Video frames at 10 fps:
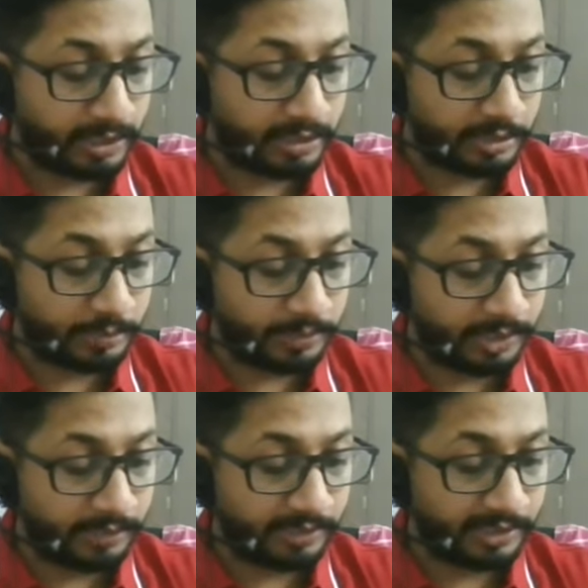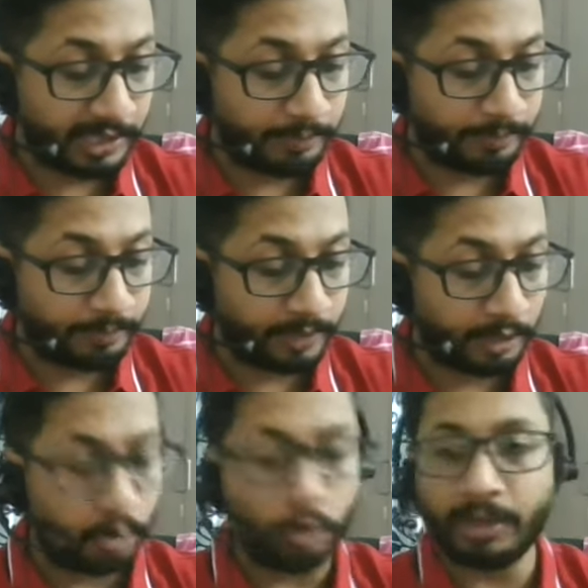company, which I'm a
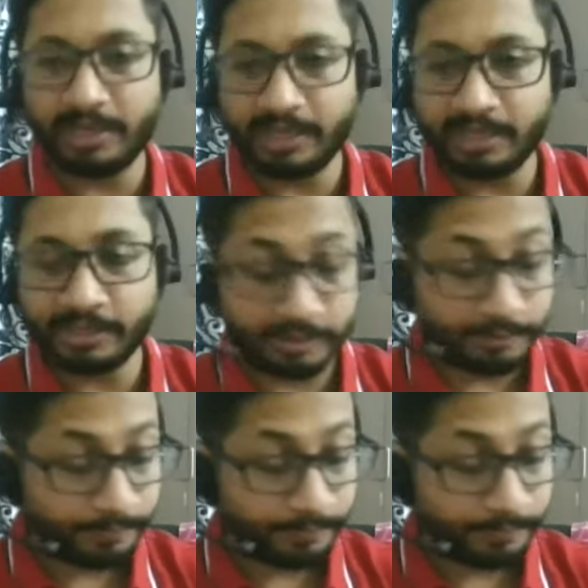global lead here.